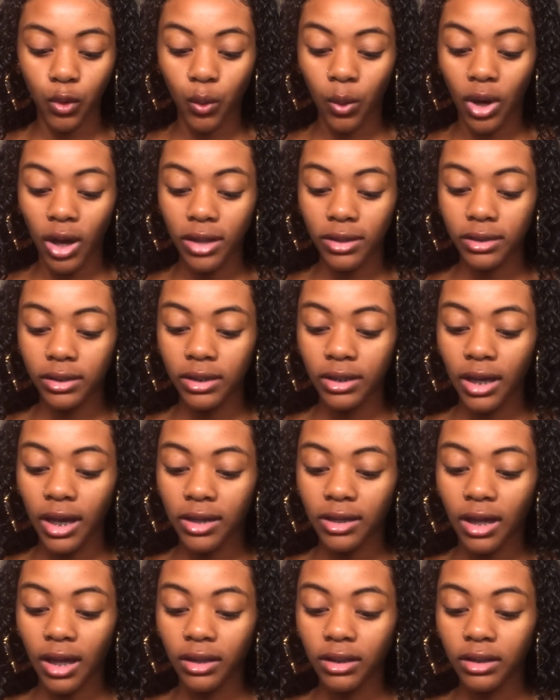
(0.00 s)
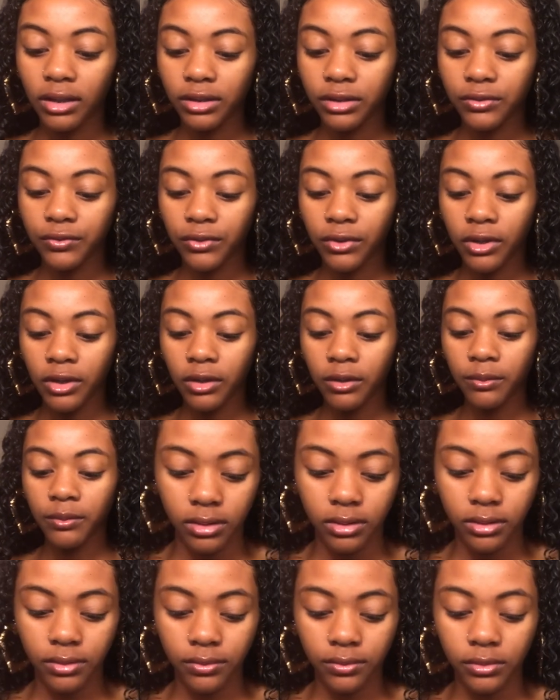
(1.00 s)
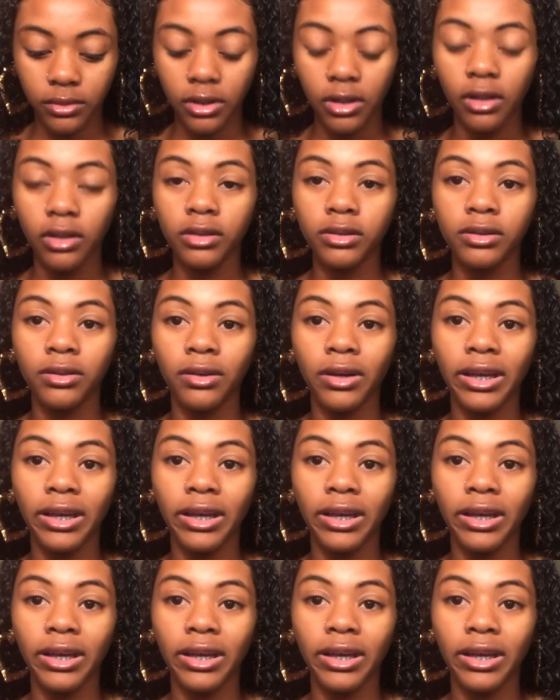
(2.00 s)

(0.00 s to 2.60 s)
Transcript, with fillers: quality. I got this from, so